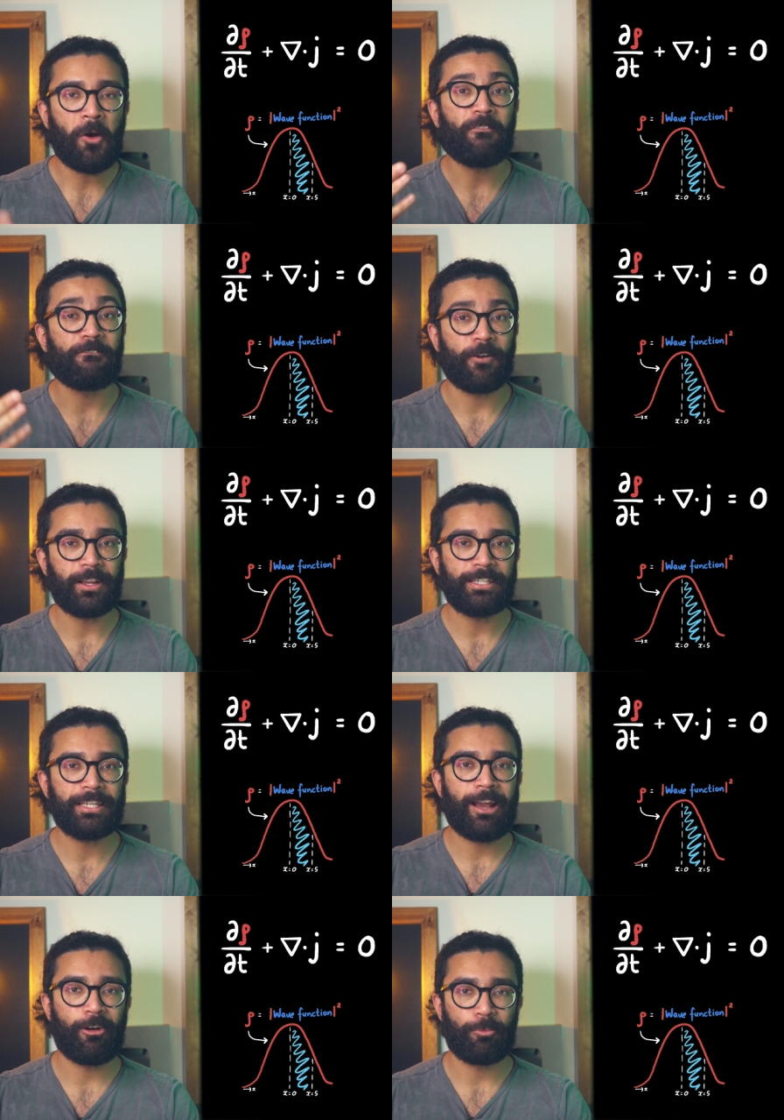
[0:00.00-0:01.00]
of
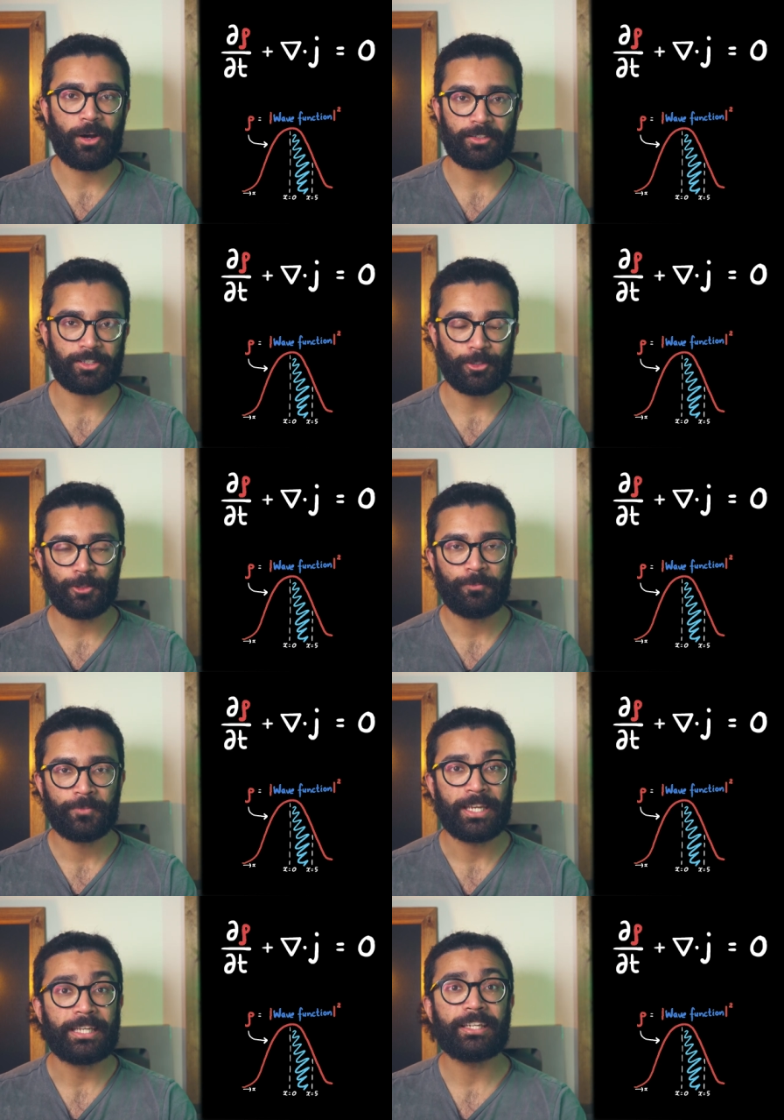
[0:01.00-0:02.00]
finding our particle
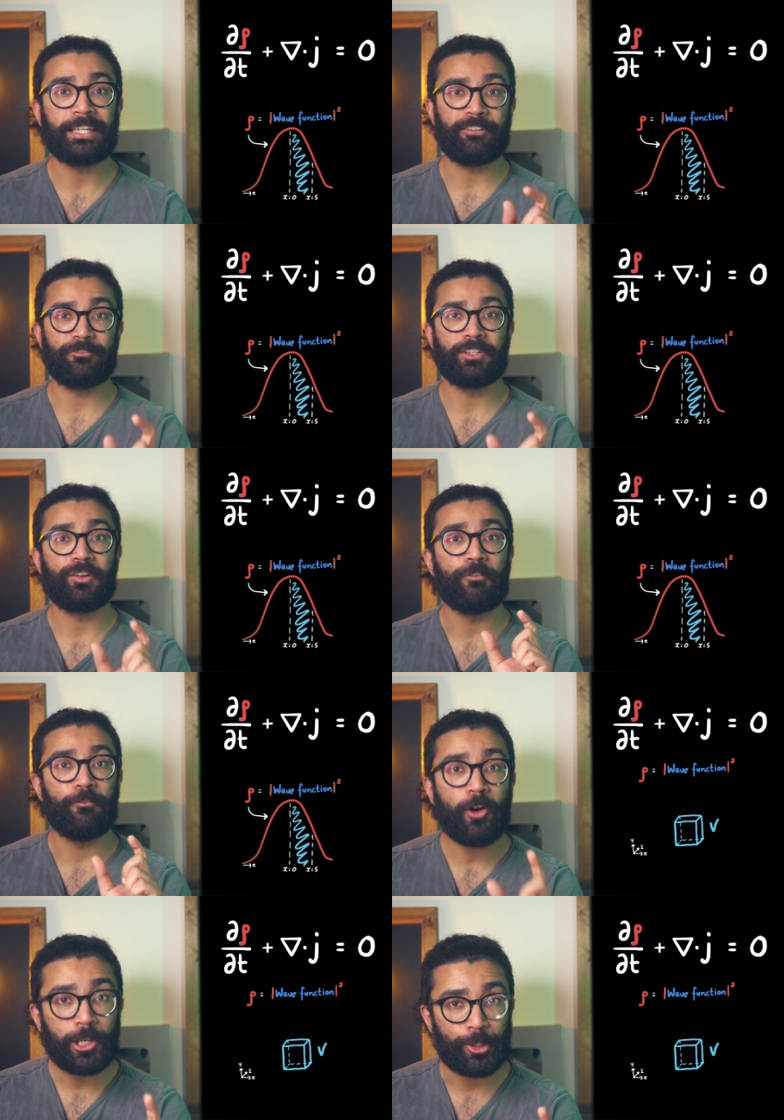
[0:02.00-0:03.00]
in a given
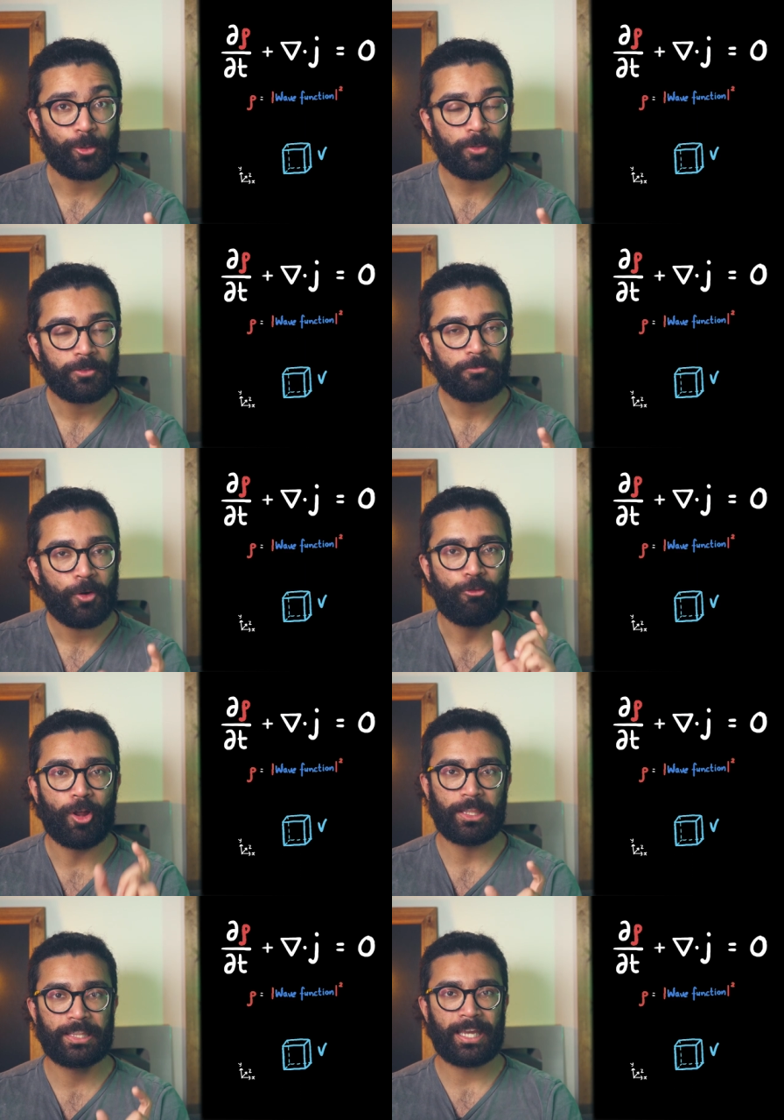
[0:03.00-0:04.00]
volume,
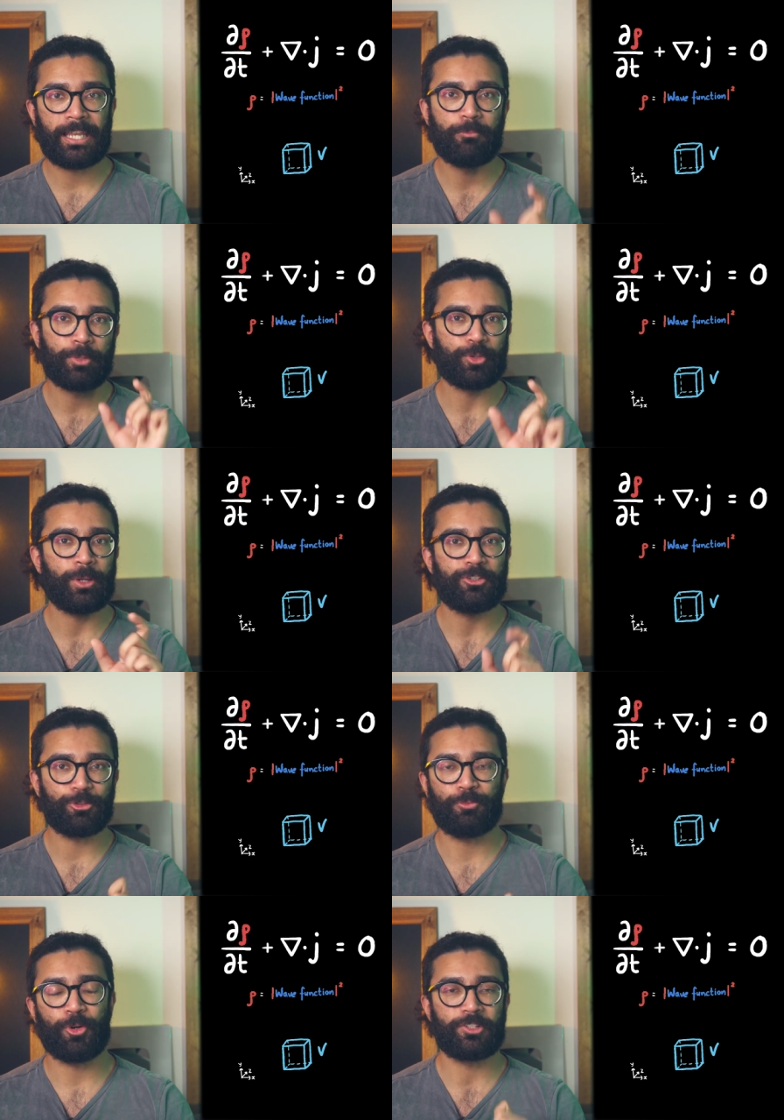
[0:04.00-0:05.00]
rather than between
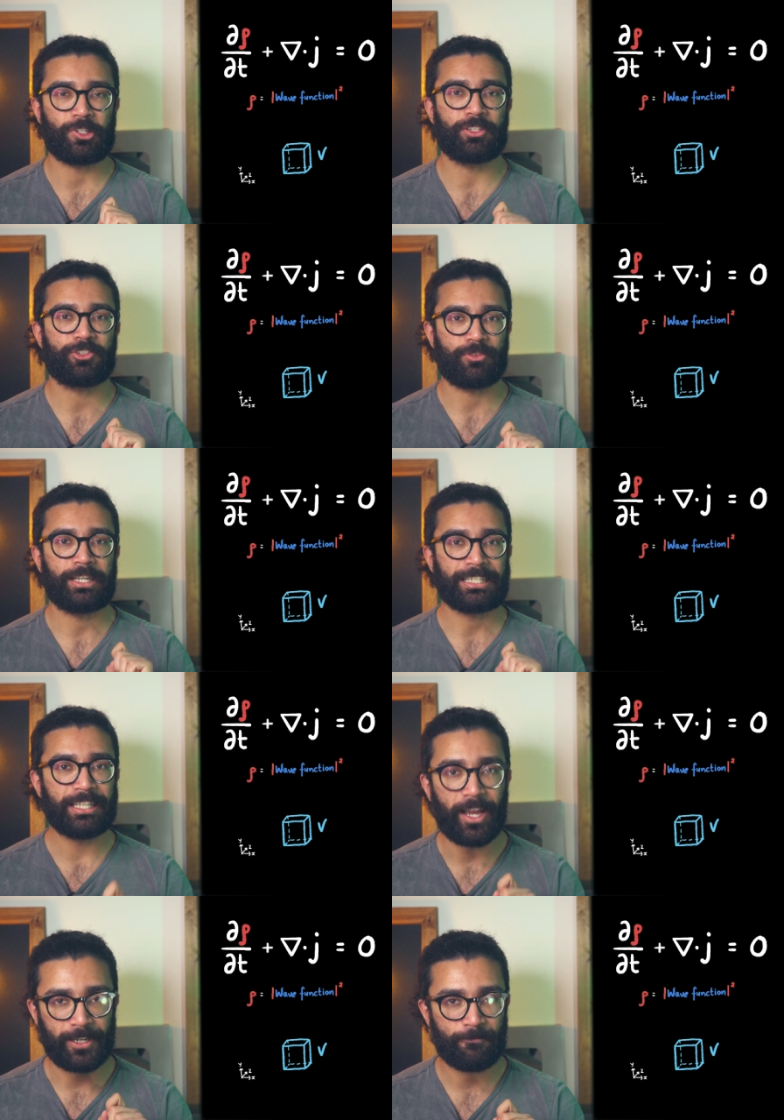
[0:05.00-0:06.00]
two points on a straight
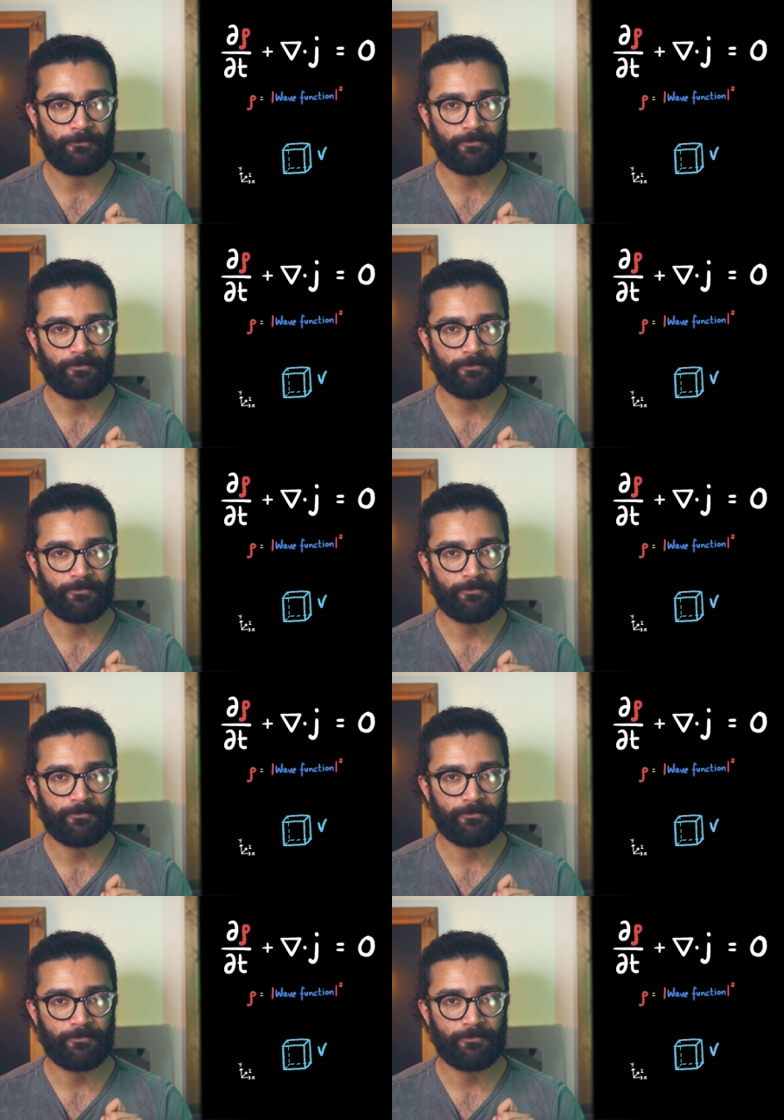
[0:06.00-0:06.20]
line.